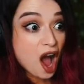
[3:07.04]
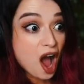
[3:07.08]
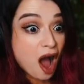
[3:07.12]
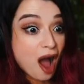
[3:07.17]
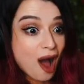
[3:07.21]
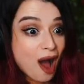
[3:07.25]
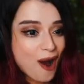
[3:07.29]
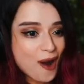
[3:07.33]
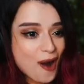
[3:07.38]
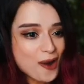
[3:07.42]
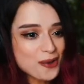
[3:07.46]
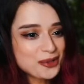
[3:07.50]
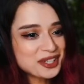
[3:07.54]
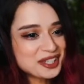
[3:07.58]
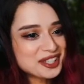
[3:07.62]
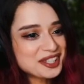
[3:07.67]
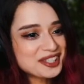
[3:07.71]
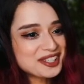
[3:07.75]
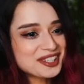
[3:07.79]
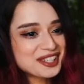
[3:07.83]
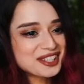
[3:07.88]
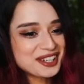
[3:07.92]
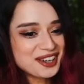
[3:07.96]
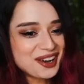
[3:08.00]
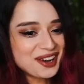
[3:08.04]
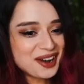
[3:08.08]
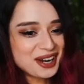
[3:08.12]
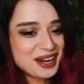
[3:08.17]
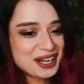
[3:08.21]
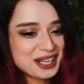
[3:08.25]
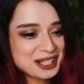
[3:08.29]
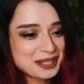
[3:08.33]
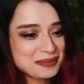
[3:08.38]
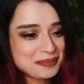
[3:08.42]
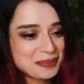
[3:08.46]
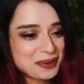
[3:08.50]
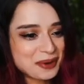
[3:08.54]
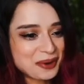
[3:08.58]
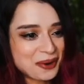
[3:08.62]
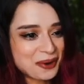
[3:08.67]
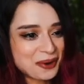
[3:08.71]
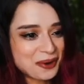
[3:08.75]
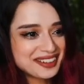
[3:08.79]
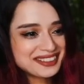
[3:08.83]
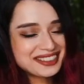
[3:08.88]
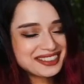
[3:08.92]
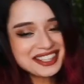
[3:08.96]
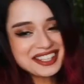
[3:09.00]
Oh, this is the 90s,
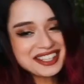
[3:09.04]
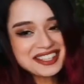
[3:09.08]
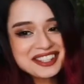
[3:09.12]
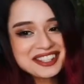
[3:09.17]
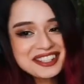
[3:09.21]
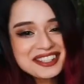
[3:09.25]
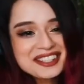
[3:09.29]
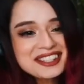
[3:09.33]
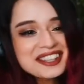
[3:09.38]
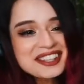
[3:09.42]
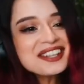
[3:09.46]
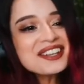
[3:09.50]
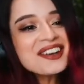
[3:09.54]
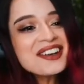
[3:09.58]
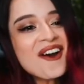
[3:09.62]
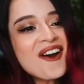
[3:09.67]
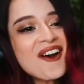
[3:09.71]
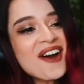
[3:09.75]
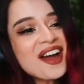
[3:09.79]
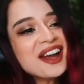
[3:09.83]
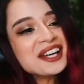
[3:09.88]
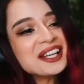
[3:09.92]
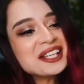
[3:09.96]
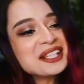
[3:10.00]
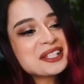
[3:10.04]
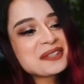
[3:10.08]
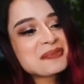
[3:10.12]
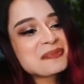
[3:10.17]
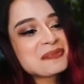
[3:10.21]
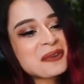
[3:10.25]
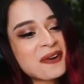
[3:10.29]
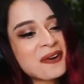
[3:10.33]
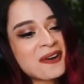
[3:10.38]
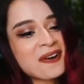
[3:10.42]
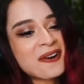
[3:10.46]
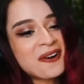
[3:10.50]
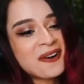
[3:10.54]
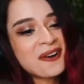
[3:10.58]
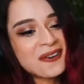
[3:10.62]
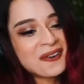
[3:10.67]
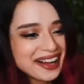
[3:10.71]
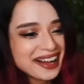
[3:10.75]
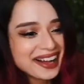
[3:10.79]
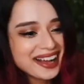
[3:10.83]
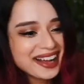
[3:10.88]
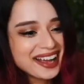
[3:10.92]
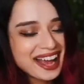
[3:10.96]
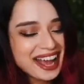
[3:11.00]
bro. This is the 90s,
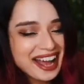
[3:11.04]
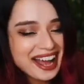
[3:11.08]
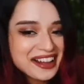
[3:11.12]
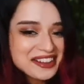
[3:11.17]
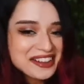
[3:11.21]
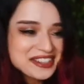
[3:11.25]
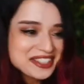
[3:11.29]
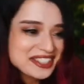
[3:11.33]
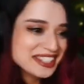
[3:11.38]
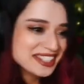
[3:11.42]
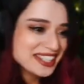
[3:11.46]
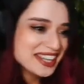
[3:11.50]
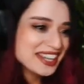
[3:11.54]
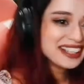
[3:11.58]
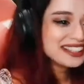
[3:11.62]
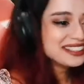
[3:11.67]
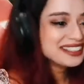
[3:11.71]
bro. How sick.